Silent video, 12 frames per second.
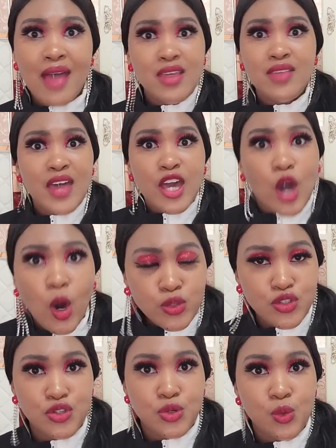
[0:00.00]
and then they
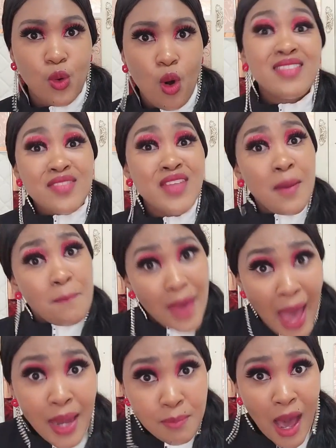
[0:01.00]
ghost you and then
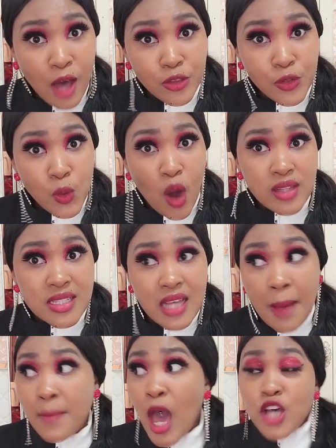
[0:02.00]
they badmouth you on
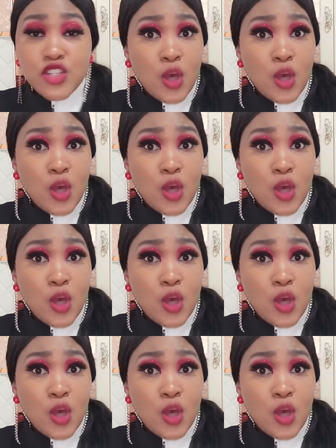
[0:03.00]
some